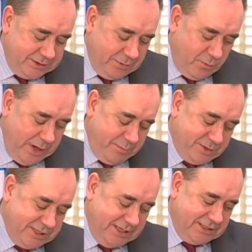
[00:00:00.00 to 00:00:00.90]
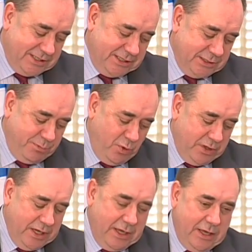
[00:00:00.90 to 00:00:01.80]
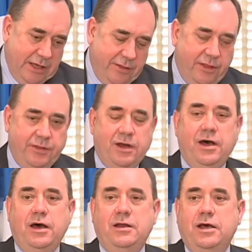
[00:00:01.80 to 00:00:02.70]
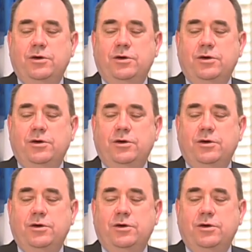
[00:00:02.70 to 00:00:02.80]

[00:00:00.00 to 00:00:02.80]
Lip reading: Jim Webb cites this in his book, that there are,